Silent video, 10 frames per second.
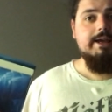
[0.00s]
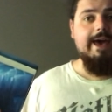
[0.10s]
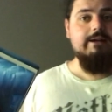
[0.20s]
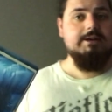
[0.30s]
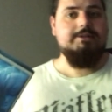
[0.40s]

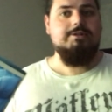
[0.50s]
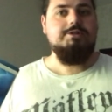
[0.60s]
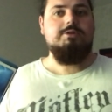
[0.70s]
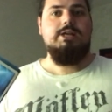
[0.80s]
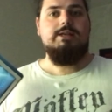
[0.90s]

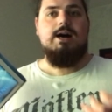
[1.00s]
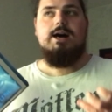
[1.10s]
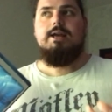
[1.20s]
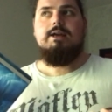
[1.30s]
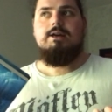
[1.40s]
characters that
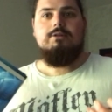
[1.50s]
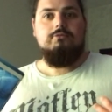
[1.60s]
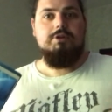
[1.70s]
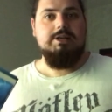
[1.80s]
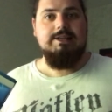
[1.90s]
I
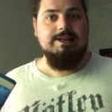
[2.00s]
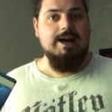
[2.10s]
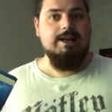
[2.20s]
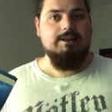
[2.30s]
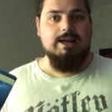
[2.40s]
really
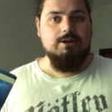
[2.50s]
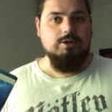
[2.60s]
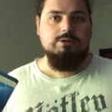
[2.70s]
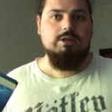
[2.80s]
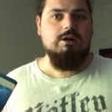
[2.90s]
like
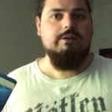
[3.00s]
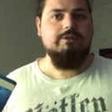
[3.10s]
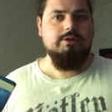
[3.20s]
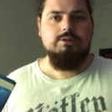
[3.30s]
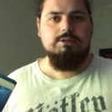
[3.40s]
Luna
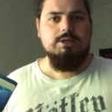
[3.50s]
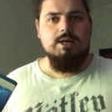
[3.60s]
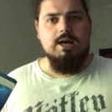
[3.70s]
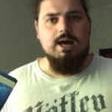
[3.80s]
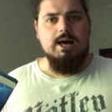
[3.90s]
Lovegood,
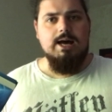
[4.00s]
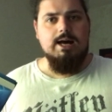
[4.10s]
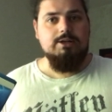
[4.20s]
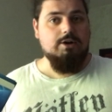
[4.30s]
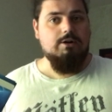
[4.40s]

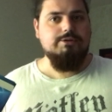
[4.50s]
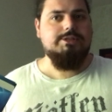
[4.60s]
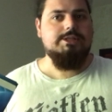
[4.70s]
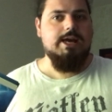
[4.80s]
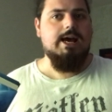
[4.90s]

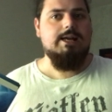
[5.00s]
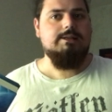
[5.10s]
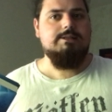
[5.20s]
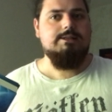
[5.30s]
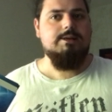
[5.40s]
Tonks,
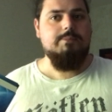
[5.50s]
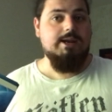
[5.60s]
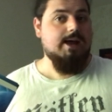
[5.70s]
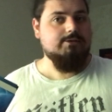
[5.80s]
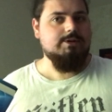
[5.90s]
and
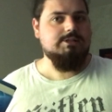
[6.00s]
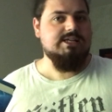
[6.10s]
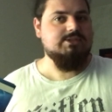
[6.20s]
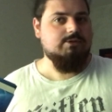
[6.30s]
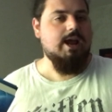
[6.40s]
Bellatrix
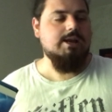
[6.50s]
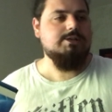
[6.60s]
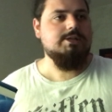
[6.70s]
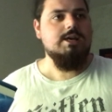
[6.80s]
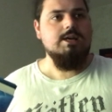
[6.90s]

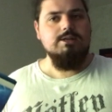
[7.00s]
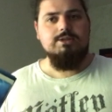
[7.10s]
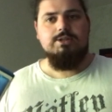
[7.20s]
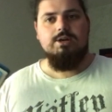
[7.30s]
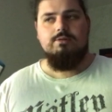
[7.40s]
Lestrange.
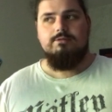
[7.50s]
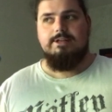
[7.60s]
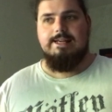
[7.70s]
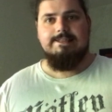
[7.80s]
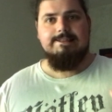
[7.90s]
So
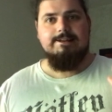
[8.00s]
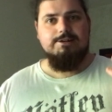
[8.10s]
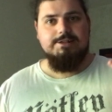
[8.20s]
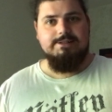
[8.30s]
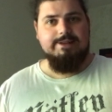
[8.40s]
that
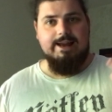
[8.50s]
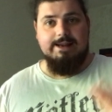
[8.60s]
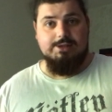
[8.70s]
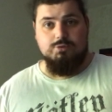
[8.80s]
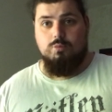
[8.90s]
there's that
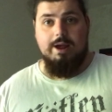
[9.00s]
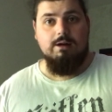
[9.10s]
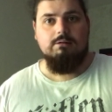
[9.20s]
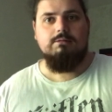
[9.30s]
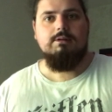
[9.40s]
as
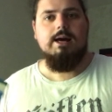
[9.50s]
well.